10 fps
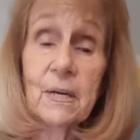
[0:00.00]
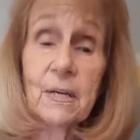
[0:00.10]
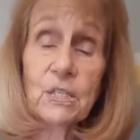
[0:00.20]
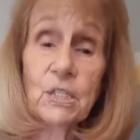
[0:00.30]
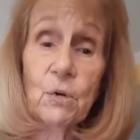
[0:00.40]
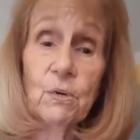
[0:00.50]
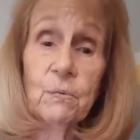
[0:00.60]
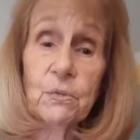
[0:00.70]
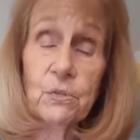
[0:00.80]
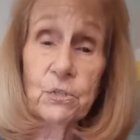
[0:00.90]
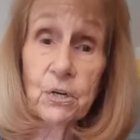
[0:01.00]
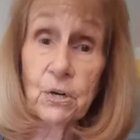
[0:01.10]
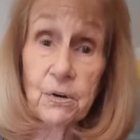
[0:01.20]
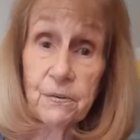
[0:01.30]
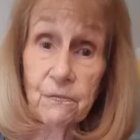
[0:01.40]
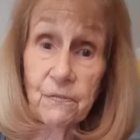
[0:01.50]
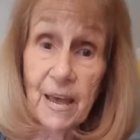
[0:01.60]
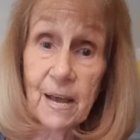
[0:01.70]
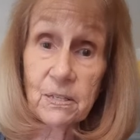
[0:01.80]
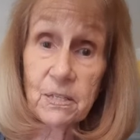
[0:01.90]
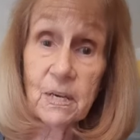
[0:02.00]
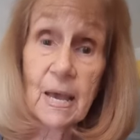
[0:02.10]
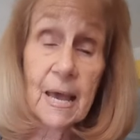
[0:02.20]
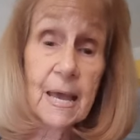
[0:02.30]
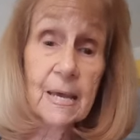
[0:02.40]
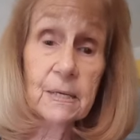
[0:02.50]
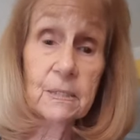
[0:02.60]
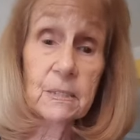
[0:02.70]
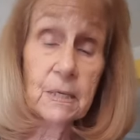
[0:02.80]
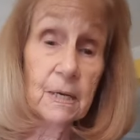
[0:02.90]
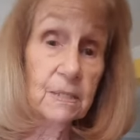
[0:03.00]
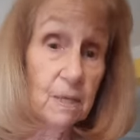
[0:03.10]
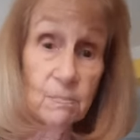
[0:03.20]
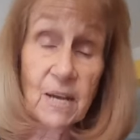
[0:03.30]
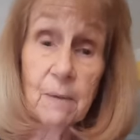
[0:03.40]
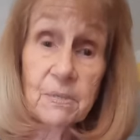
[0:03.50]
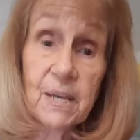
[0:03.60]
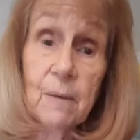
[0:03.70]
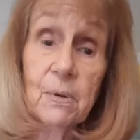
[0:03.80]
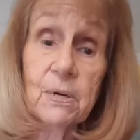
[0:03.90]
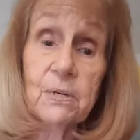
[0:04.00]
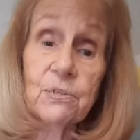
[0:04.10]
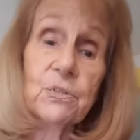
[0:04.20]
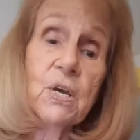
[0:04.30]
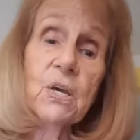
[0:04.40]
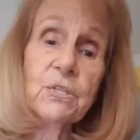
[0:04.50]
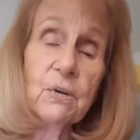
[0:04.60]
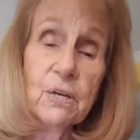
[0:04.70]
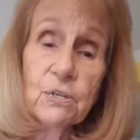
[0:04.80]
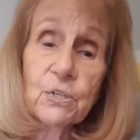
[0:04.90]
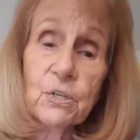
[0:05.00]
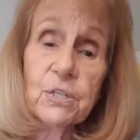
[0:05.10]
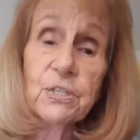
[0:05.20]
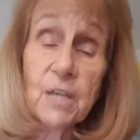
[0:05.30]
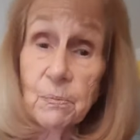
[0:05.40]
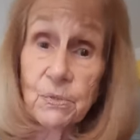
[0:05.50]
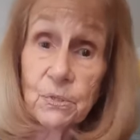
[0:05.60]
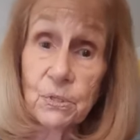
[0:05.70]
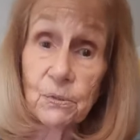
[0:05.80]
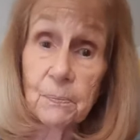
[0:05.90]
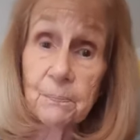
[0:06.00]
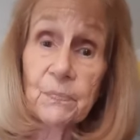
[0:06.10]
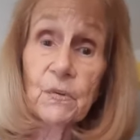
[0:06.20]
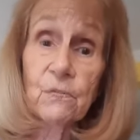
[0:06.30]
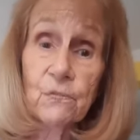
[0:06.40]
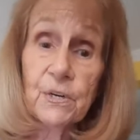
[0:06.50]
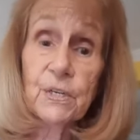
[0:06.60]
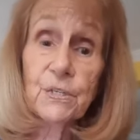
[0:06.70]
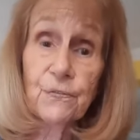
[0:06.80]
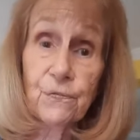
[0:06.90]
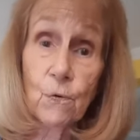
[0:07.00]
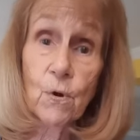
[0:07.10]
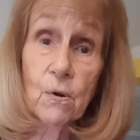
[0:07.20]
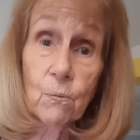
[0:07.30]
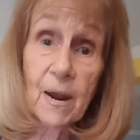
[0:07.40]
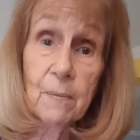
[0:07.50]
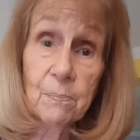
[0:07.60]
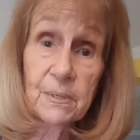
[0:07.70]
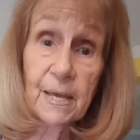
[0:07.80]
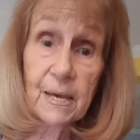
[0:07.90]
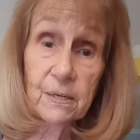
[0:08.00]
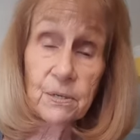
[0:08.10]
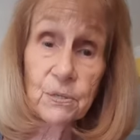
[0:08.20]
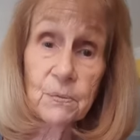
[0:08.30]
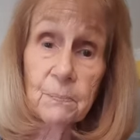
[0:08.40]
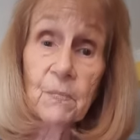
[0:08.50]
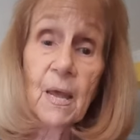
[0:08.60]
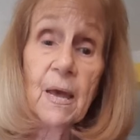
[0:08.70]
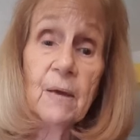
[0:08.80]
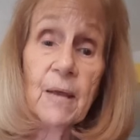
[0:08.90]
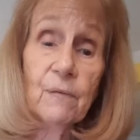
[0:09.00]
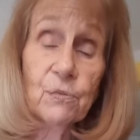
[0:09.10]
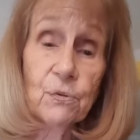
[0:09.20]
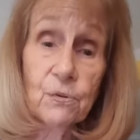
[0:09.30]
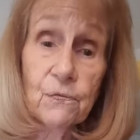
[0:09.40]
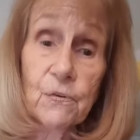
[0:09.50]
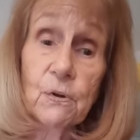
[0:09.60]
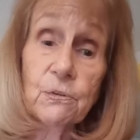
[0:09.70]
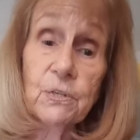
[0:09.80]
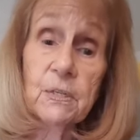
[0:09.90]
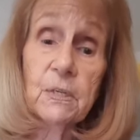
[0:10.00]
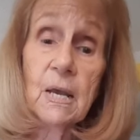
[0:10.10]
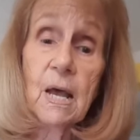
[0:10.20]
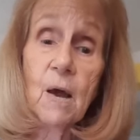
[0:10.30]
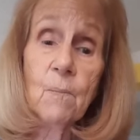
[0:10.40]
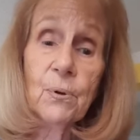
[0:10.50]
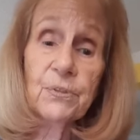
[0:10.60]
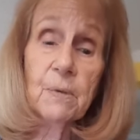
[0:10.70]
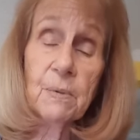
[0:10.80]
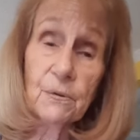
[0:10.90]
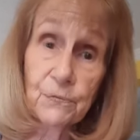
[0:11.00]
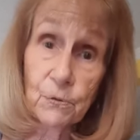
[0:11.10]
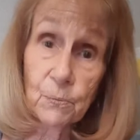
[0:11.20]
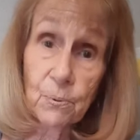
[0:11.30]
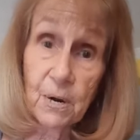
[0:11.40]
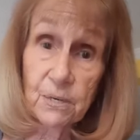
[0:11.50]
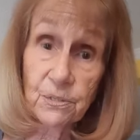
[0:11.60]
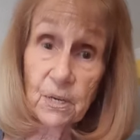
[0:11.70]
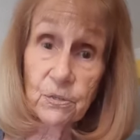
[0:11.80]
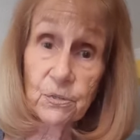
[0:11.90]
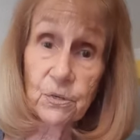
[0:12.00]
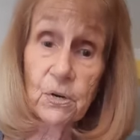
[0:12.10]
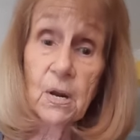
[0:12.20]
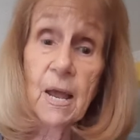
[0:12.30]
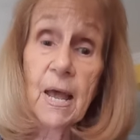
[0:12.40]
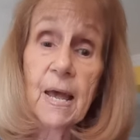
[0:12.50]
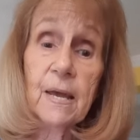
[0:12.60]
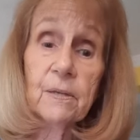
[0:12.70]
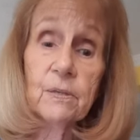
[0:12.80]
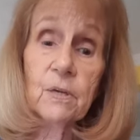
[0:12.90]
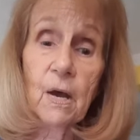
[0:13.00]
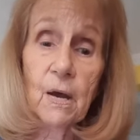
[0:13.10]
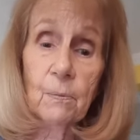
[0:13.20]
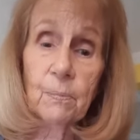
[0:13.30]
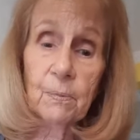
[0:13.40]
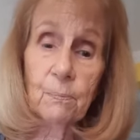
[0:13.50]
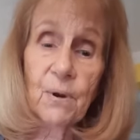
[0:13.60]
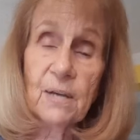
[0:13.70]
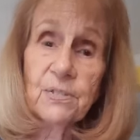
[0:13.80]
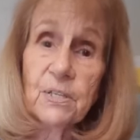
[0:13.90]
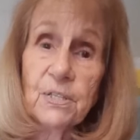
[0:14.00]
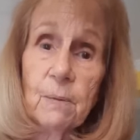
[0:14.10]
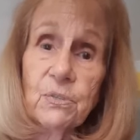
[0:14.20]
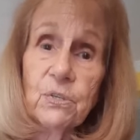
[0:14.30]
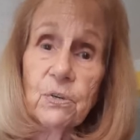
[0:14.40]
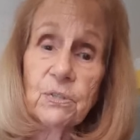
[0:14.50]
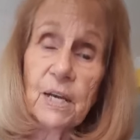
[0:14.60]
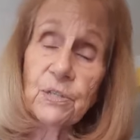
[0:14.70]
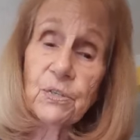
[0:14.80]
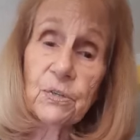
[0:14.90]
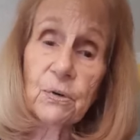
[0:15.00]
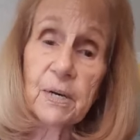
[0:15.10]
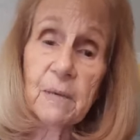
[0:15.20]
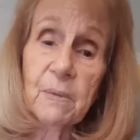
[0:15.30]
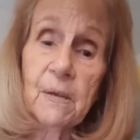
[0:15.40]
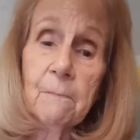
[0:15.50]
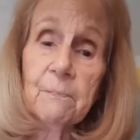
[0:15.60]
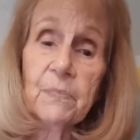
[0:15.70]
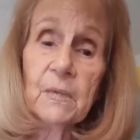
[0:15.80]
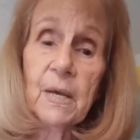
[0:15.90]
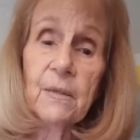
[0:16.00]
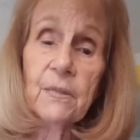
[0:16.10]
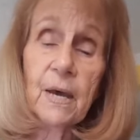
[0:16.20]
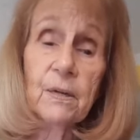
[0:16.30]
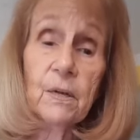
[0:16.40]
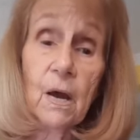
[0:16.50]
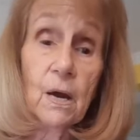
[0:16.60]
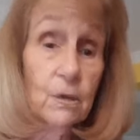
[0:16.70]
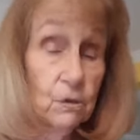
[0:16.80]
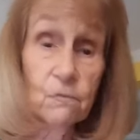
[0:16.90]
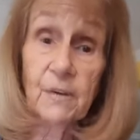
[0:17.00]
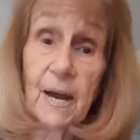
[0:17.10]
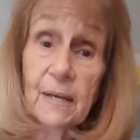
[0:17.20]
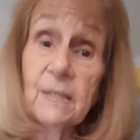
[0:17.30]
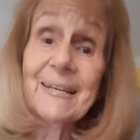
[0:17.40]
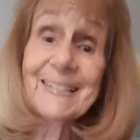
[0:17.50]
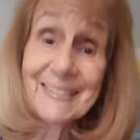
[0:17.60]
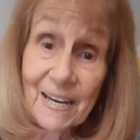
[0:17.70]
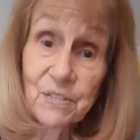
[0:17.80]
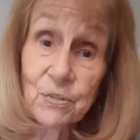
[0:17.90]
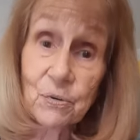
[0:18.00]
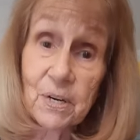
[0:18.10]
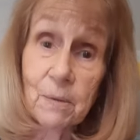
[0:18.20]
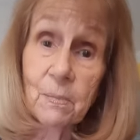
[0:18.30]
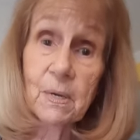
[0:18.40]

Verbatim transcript: It's loaded with sugar and fat and uh, sometimes chemicals. So here's a good substitute. Freeze four ripe bananas, and after they're frozen, put them in a food processor and uh, process them till they're nice and creamy. And then uh, you've got nice cream.